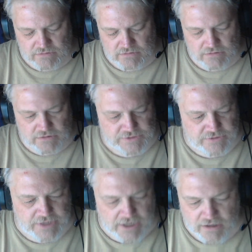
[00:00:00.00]
so
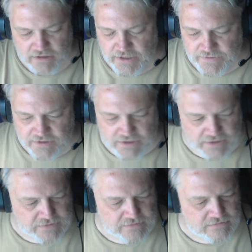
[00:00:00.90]
yeah,
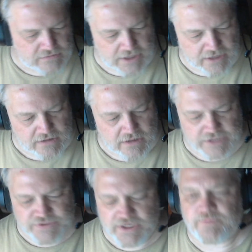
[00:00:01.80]
yeah, I
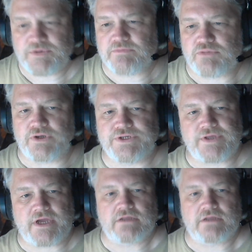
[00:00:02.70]
try to pick books that